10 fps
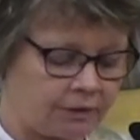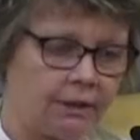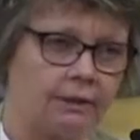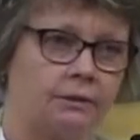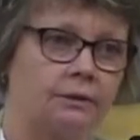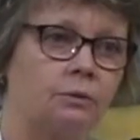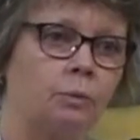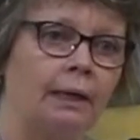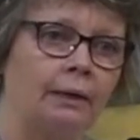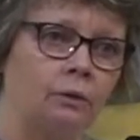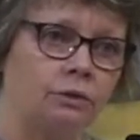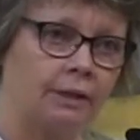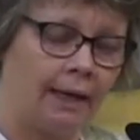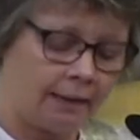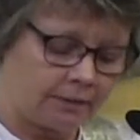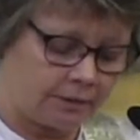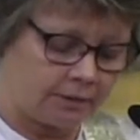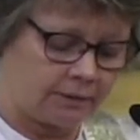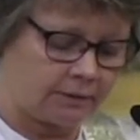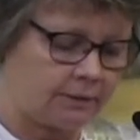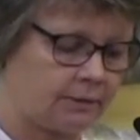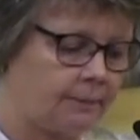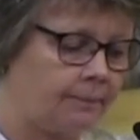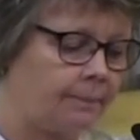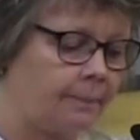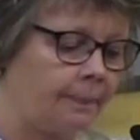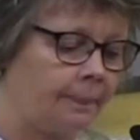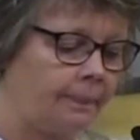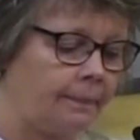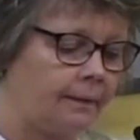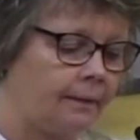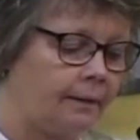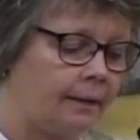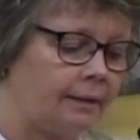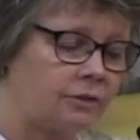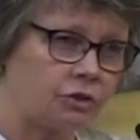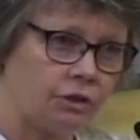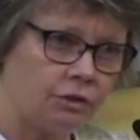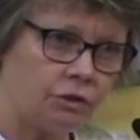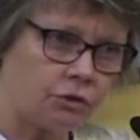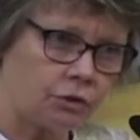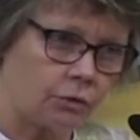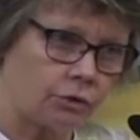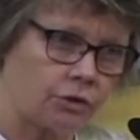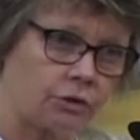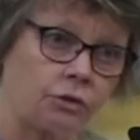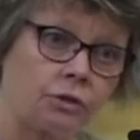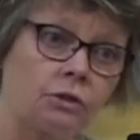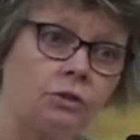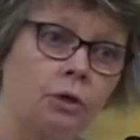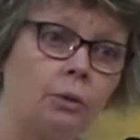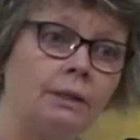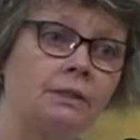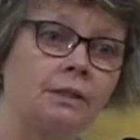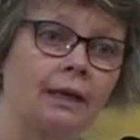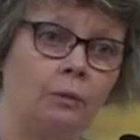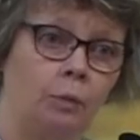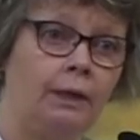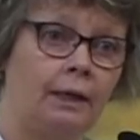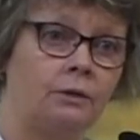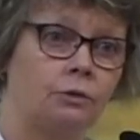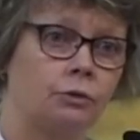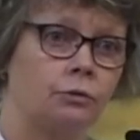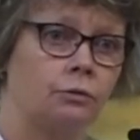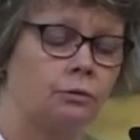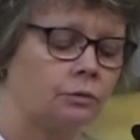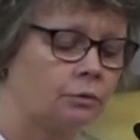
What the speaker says: intended. We are not an accident. And as Jesus knows this, so he's saying we can too.